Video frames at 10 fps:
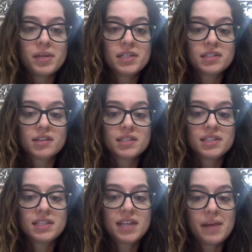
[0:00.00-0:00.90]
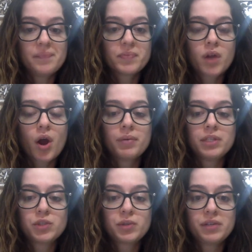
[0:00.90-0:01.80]
discussing today are
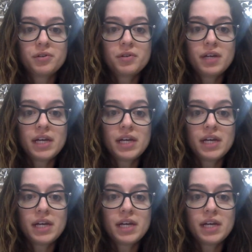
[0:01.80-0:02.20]
retrieval,